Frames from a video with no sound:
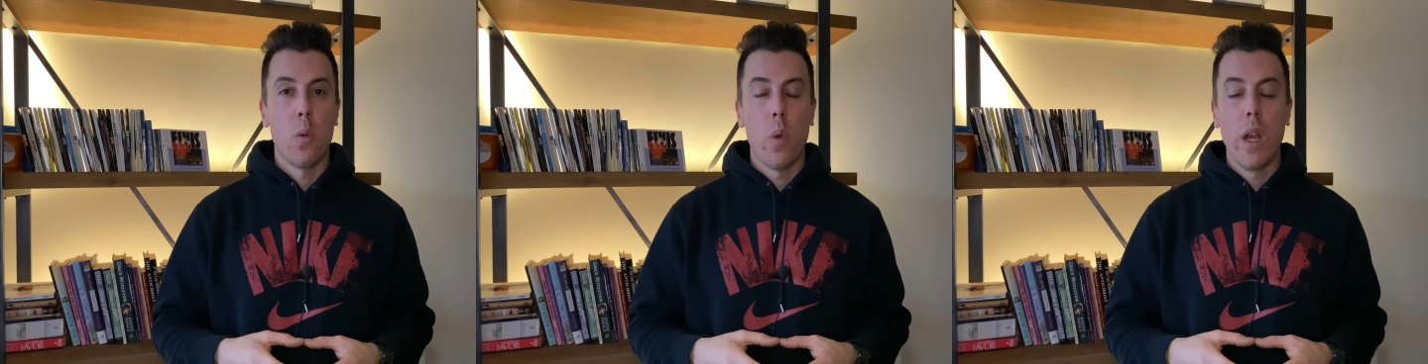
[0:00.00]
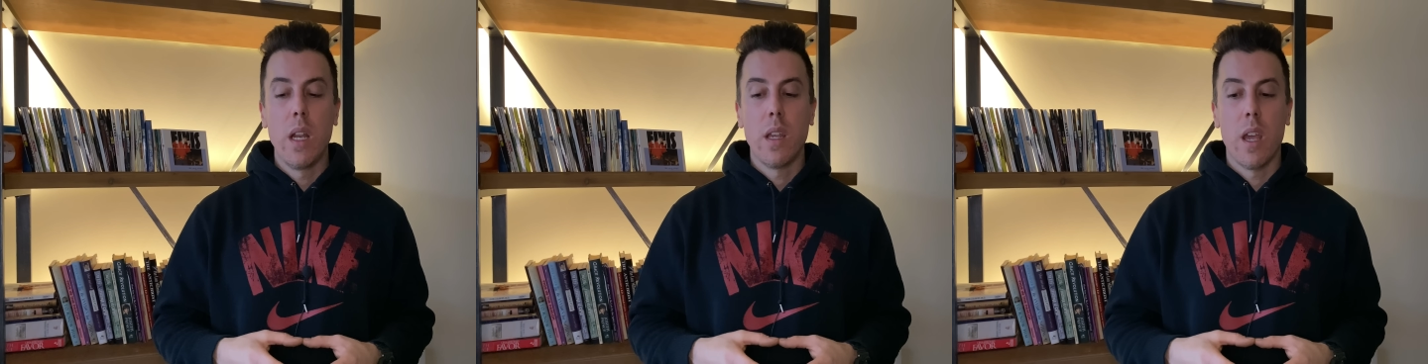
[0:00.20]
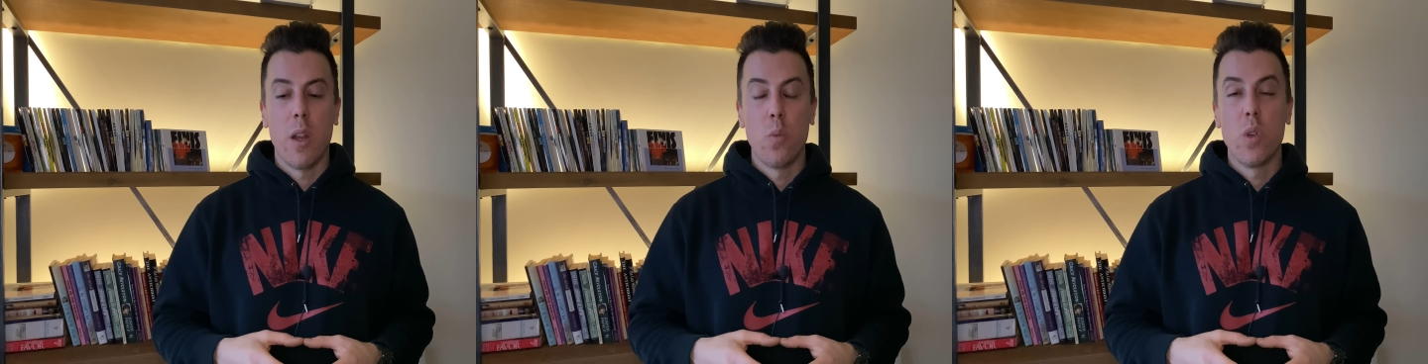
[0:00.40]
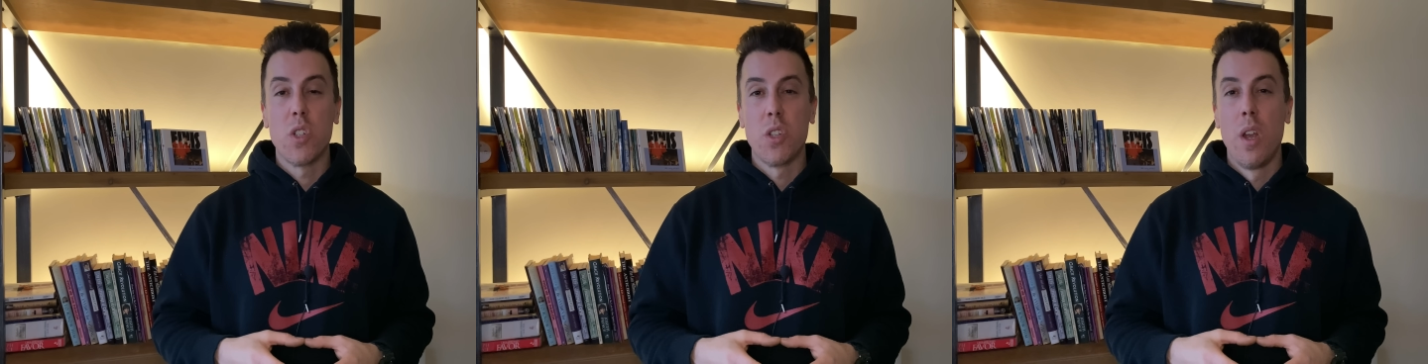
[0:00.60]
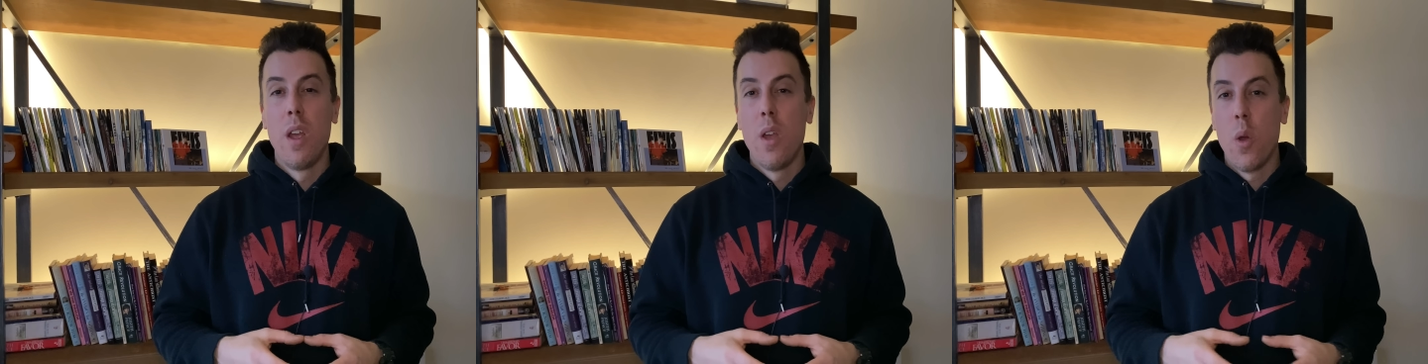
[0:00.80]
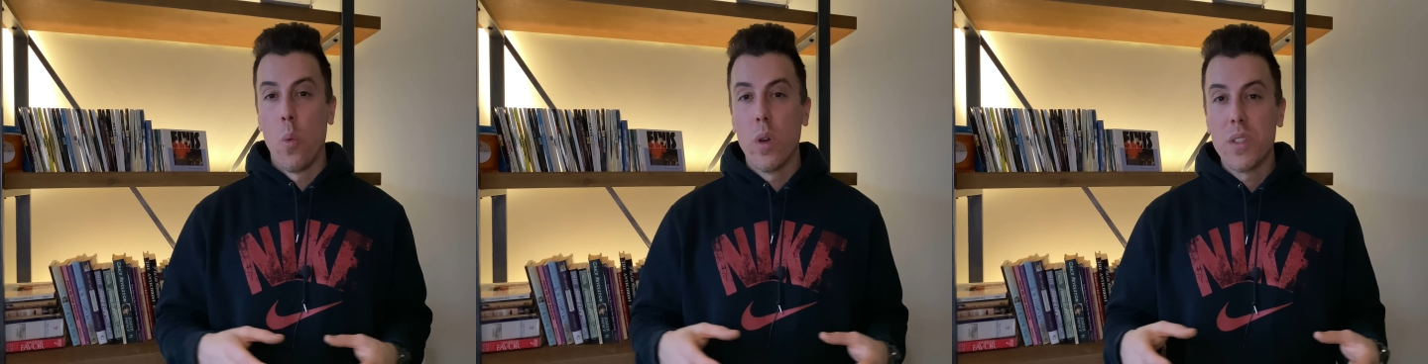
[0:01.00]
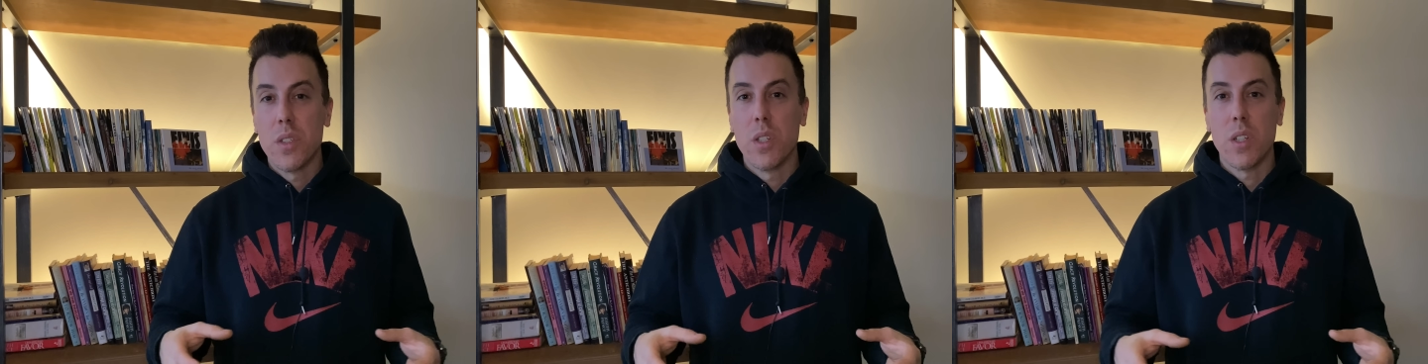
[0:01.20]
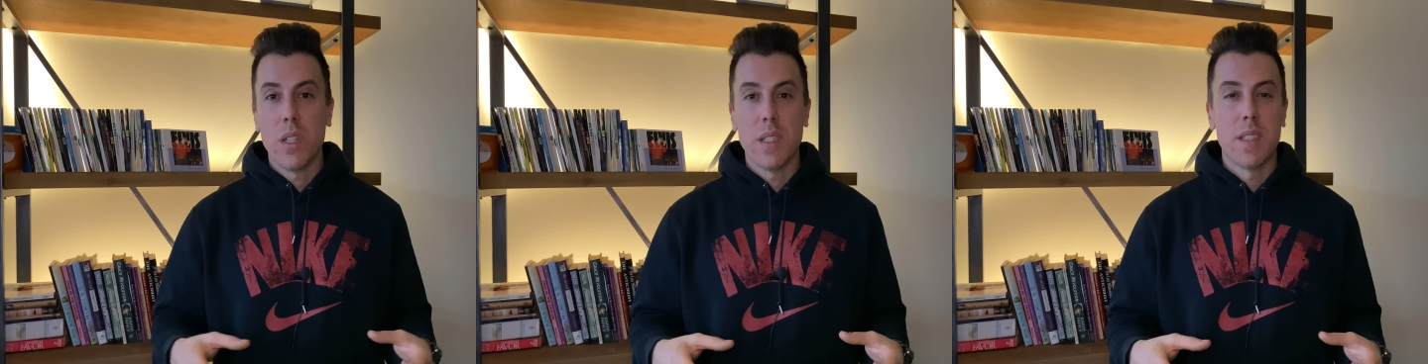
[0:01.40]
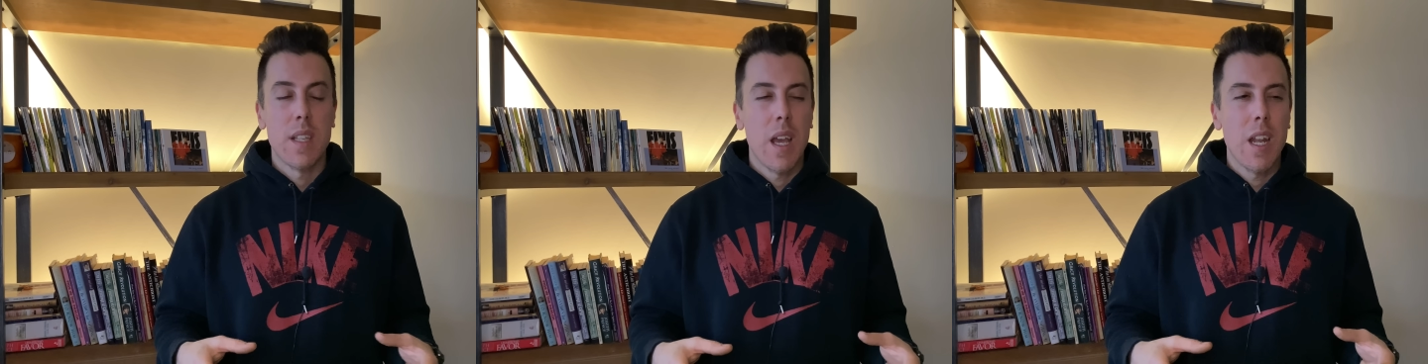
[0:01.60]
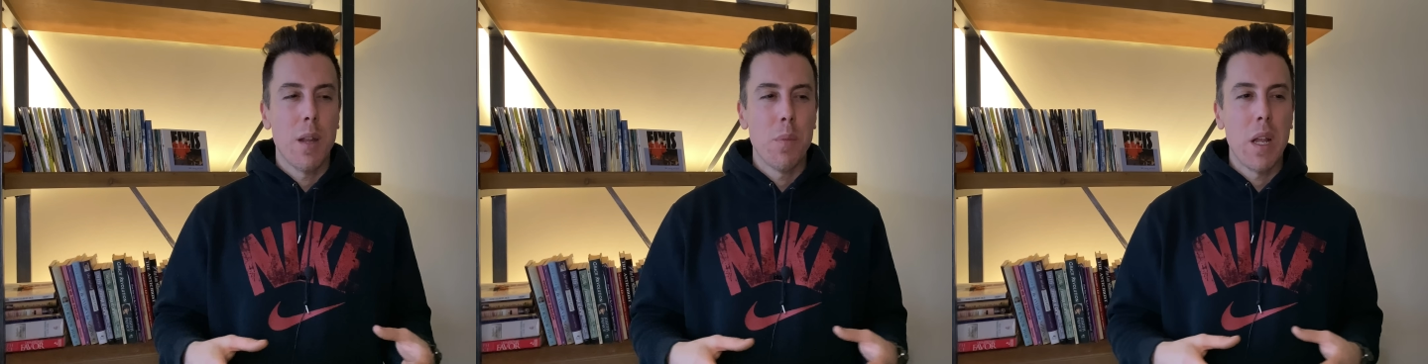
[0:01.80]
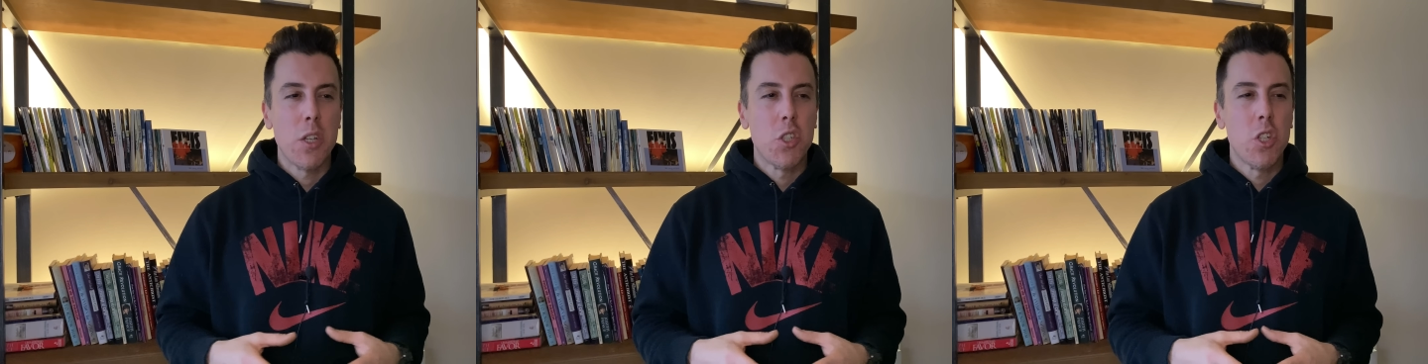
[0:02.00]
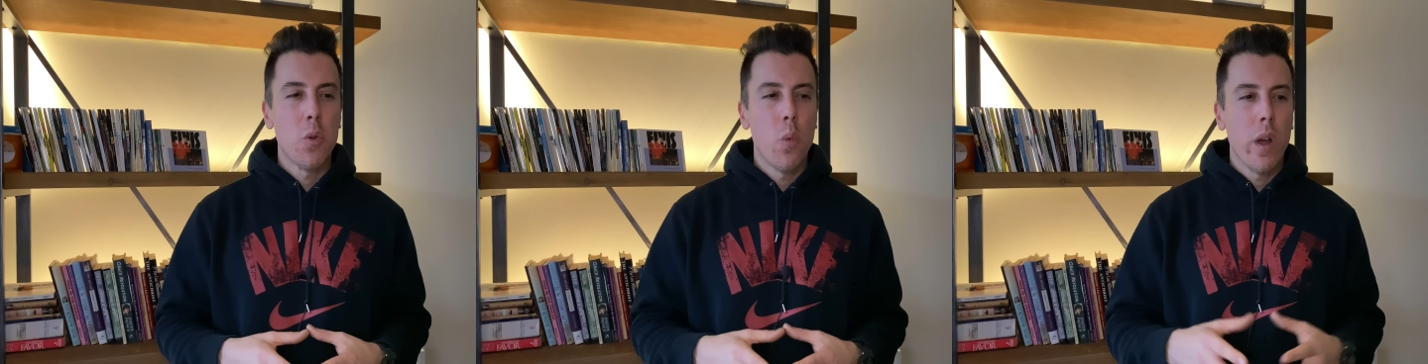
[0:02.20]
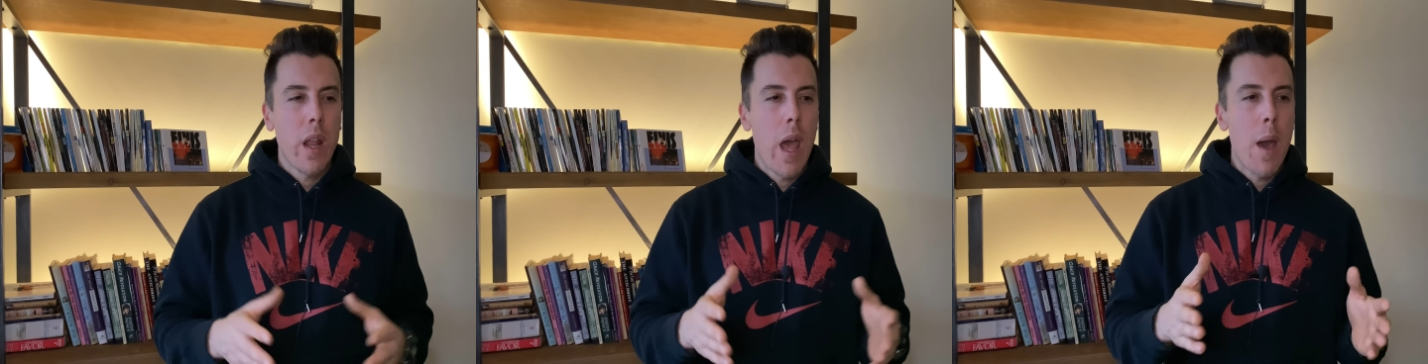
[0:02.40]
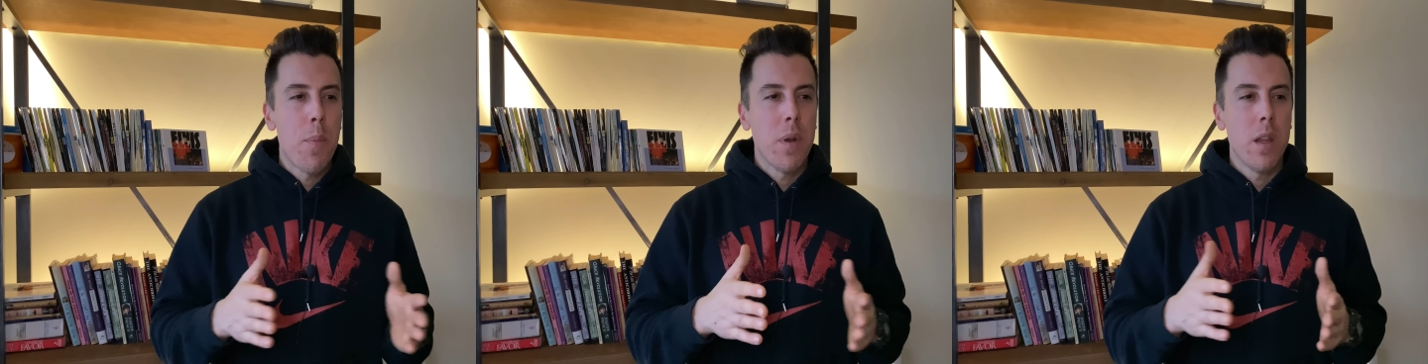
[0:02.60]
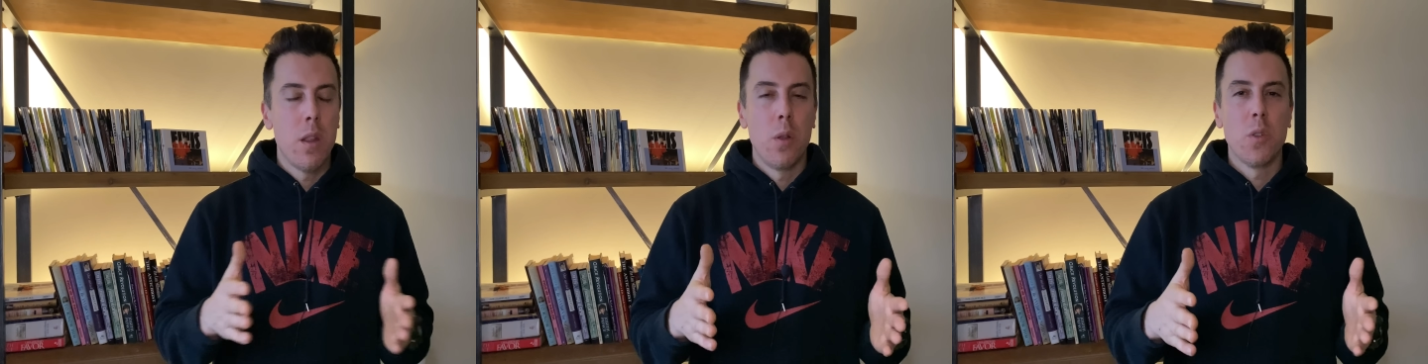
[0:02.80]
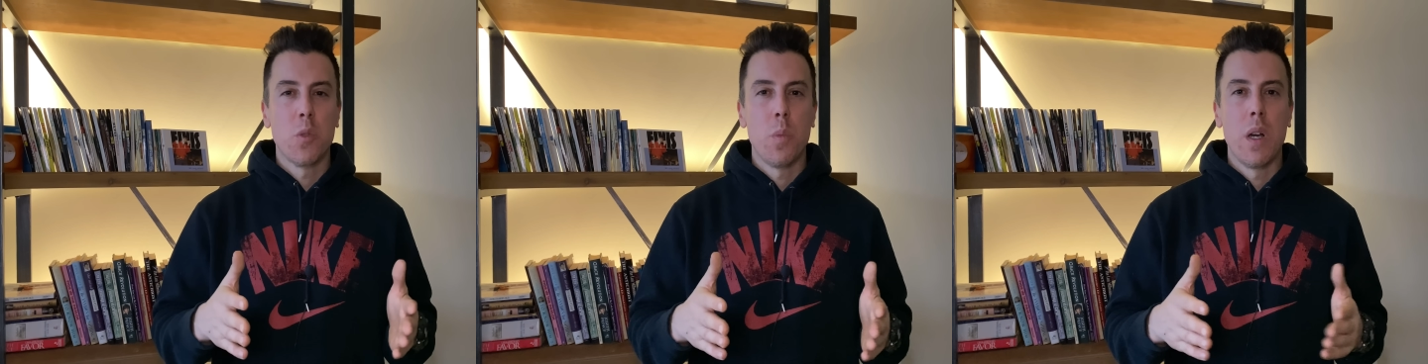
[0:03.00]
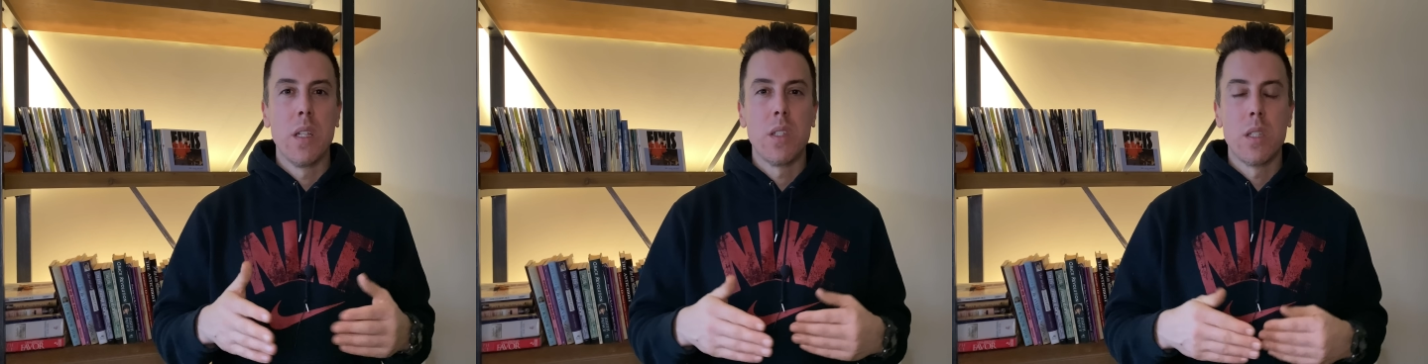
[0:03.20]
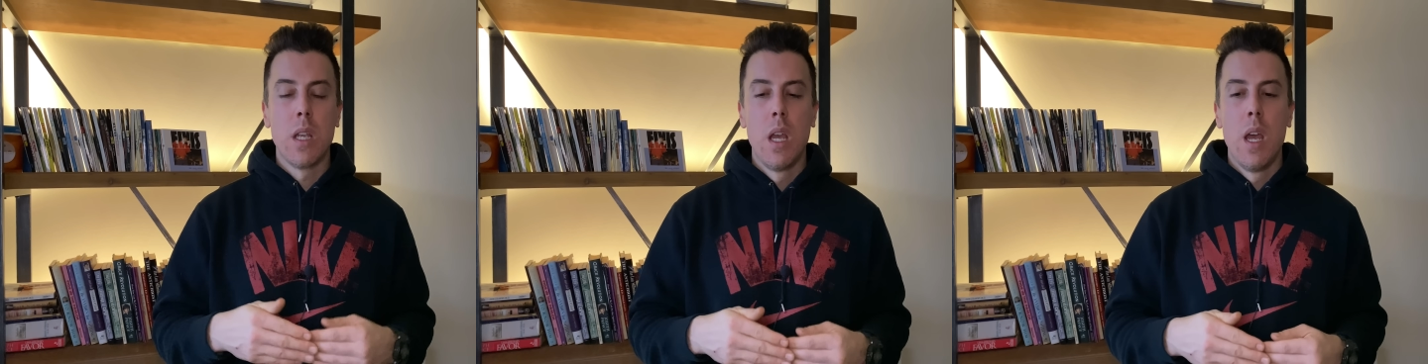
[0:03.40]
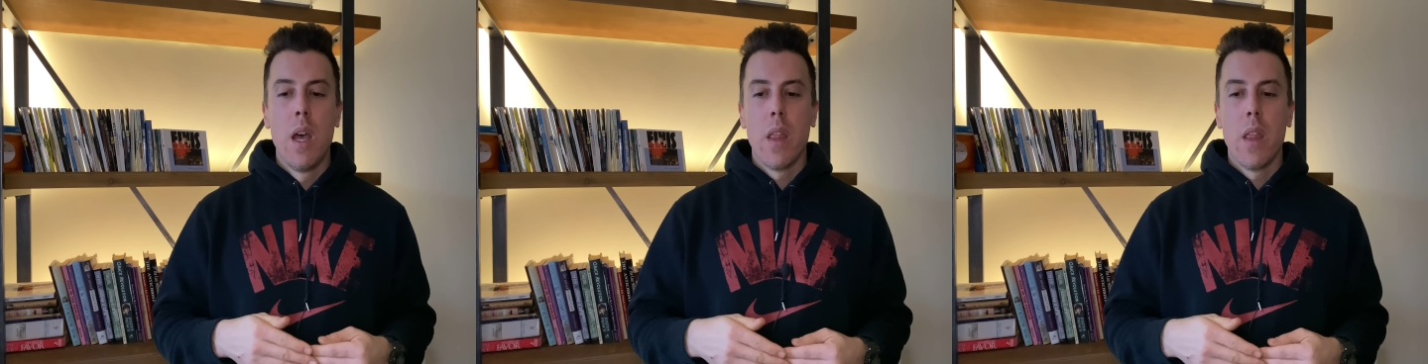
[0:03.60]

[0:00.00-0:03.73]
of weight again, which wasn't a good sign. I'm not sure what happened in those months.